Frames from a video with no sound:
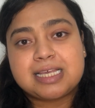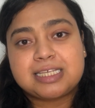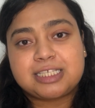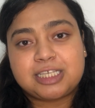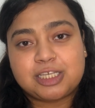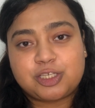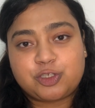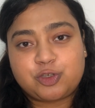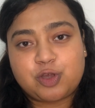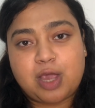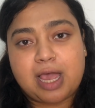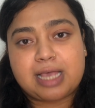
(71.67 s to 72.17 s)

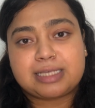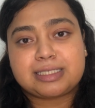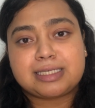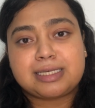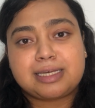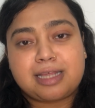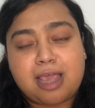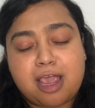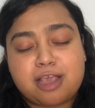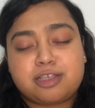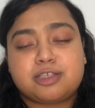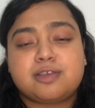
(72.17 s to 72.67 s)
such as in
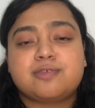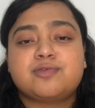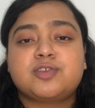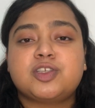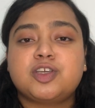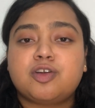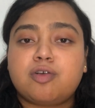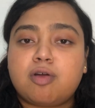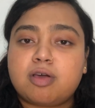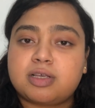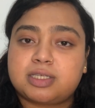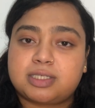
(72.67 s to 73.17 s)
case of
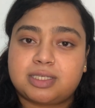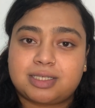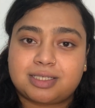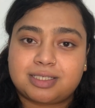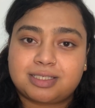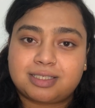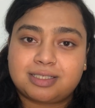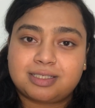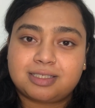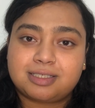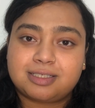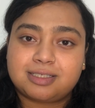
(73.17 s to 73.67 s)

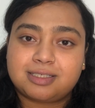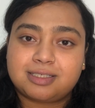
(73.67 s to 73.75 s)
cirrhosis.